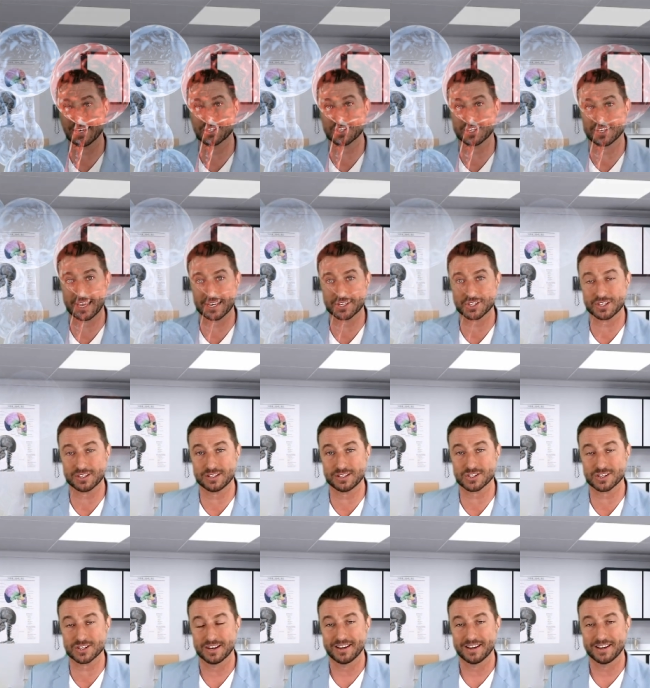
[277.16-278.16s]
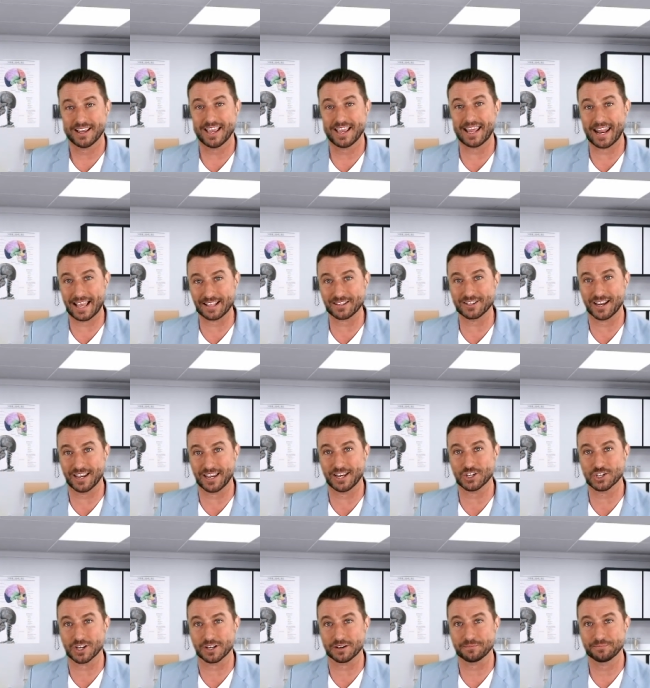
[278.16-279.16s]
senescence and anti
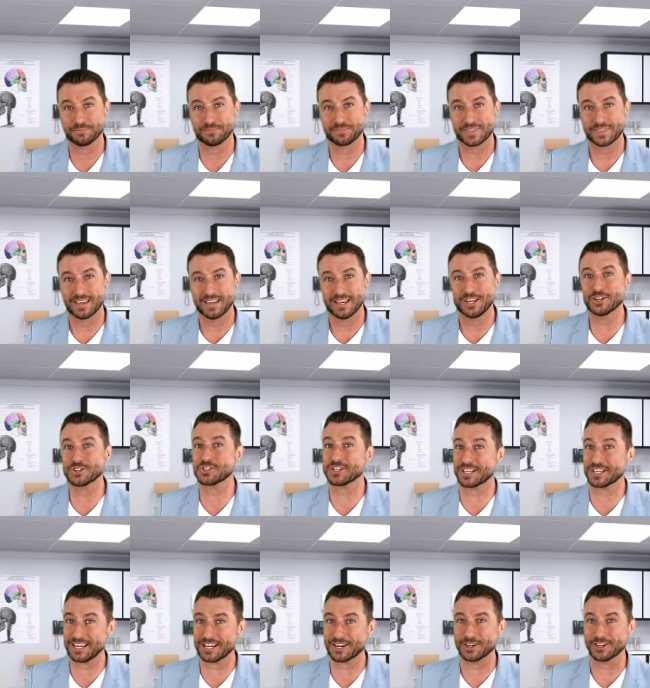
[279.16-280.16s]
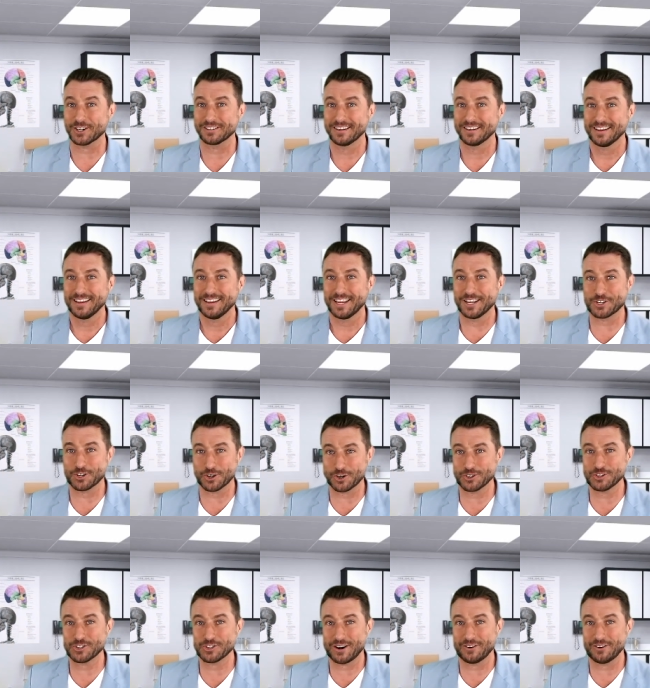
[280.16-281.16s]
aging. Here's the kicker. It
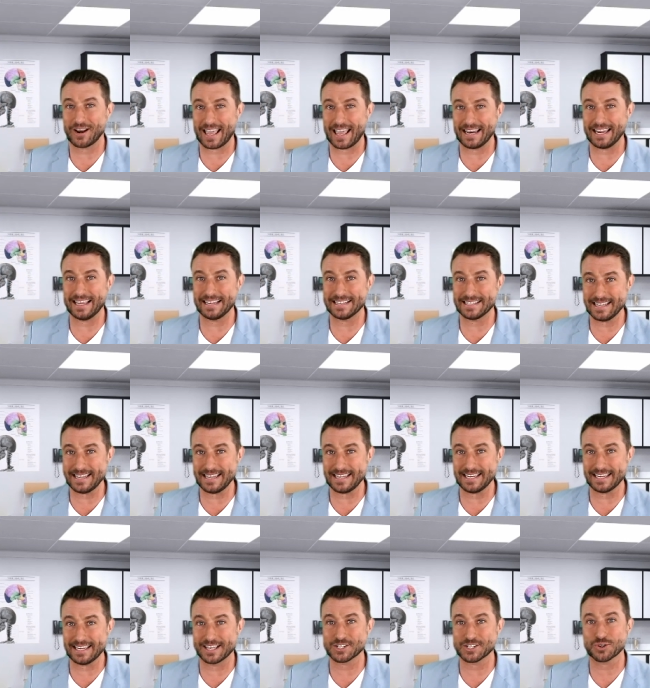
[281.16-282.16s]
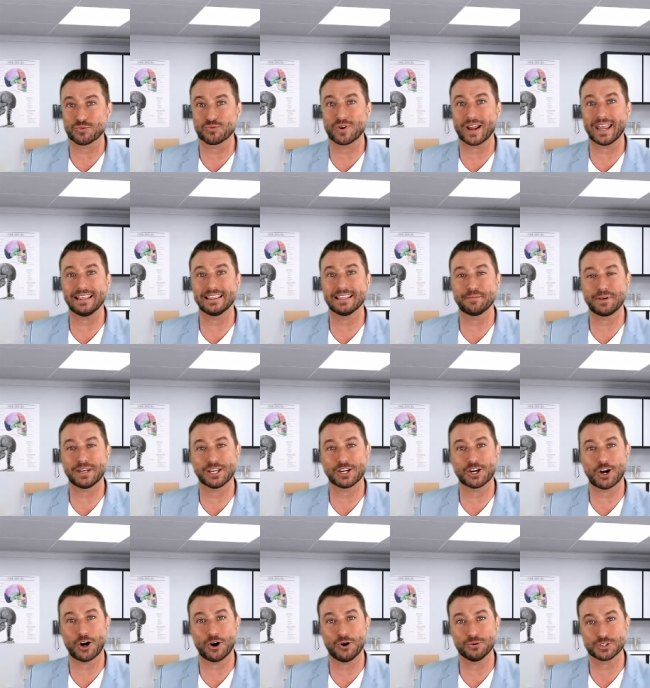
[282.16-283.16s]
turns out NAD is a rate-limiting
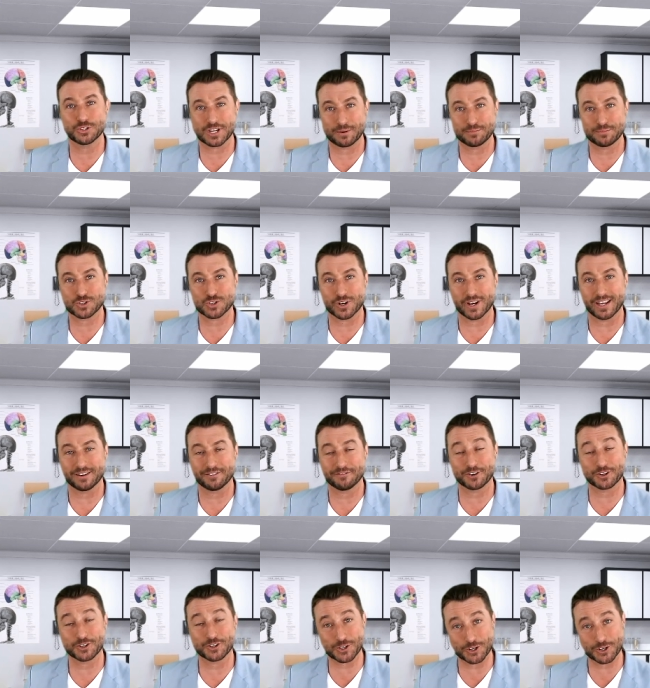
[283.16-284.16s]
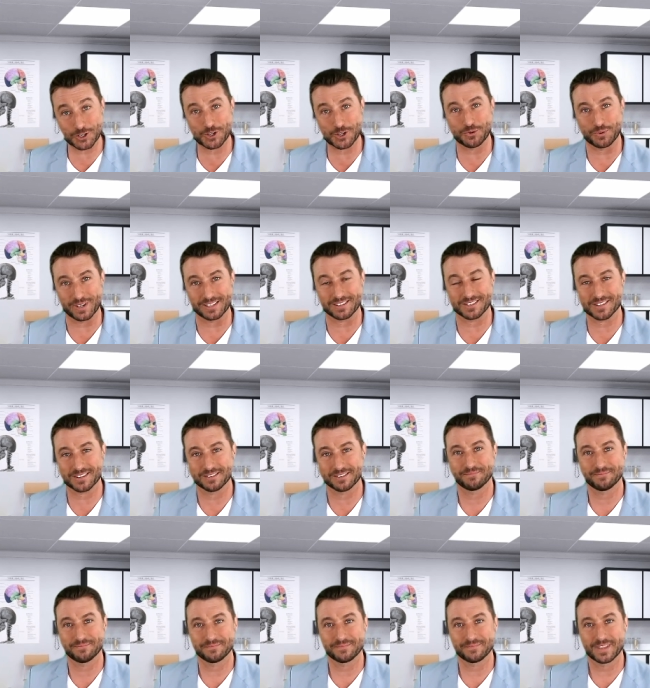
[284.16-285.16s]
co-substrate for sirtuins.
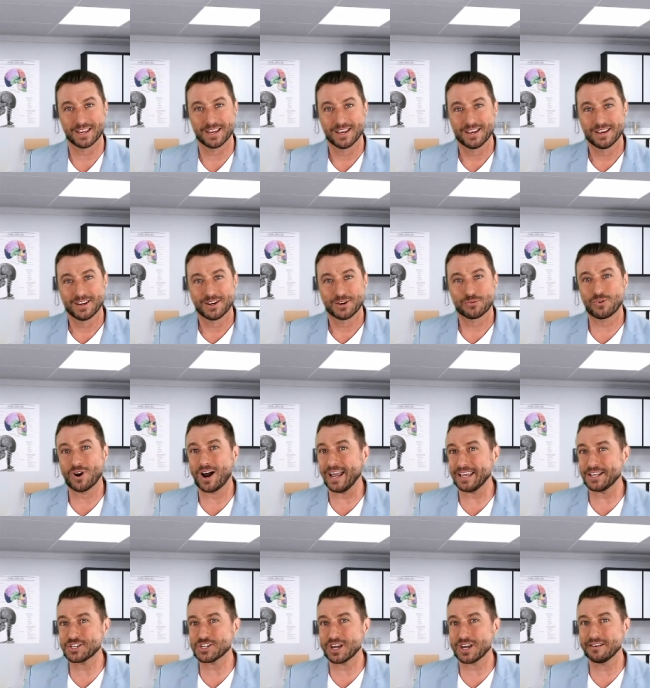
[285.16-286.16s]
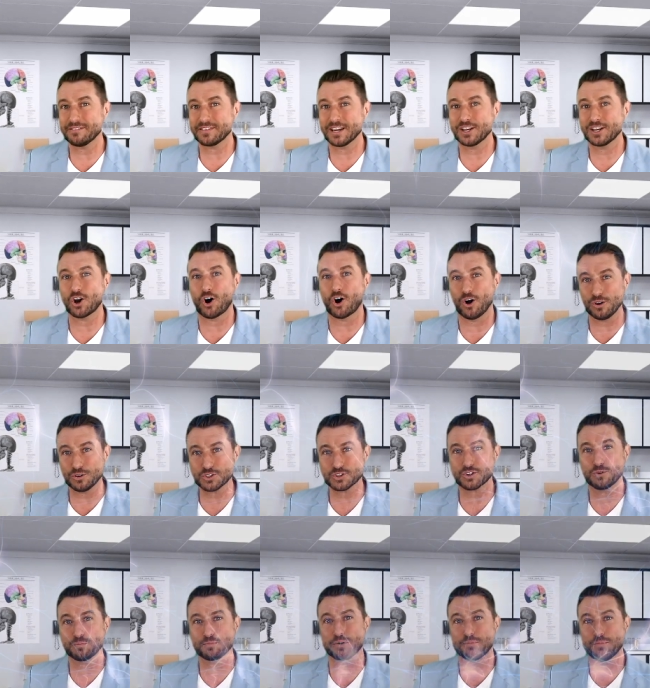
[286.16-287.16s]
RiaGev can
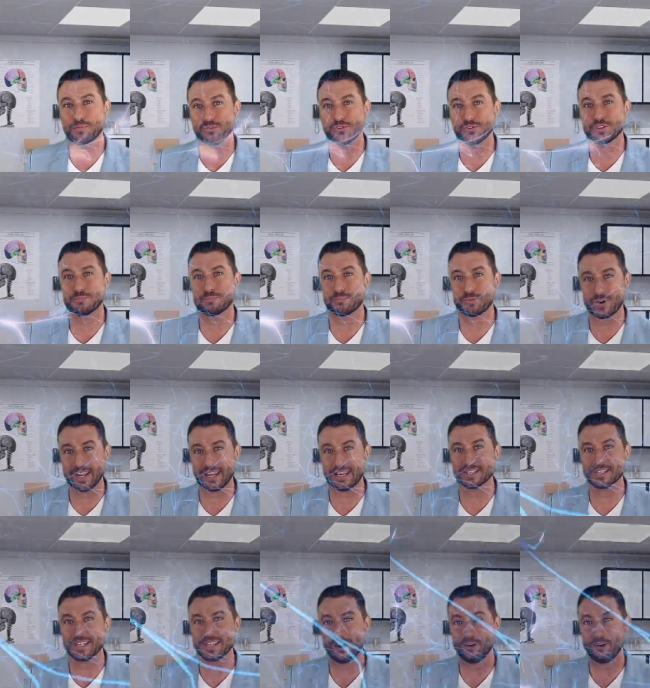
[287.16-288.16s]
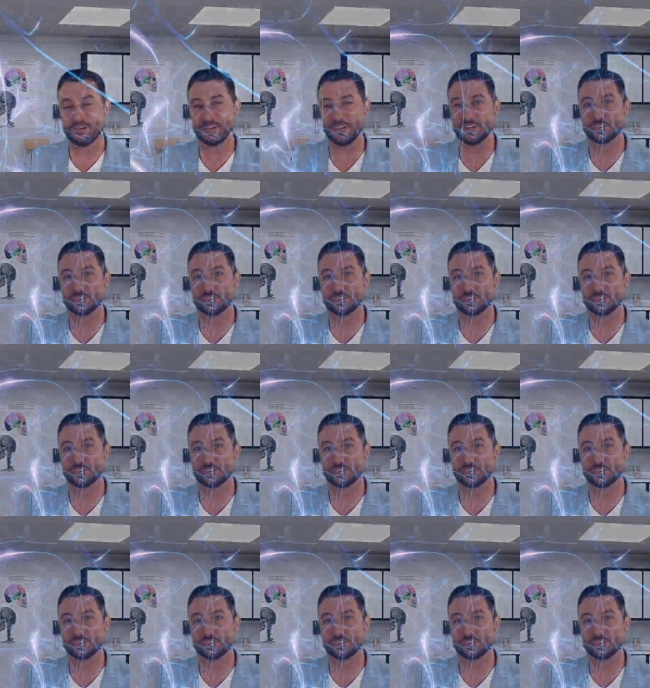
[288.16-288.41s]
also promote the brain's healthy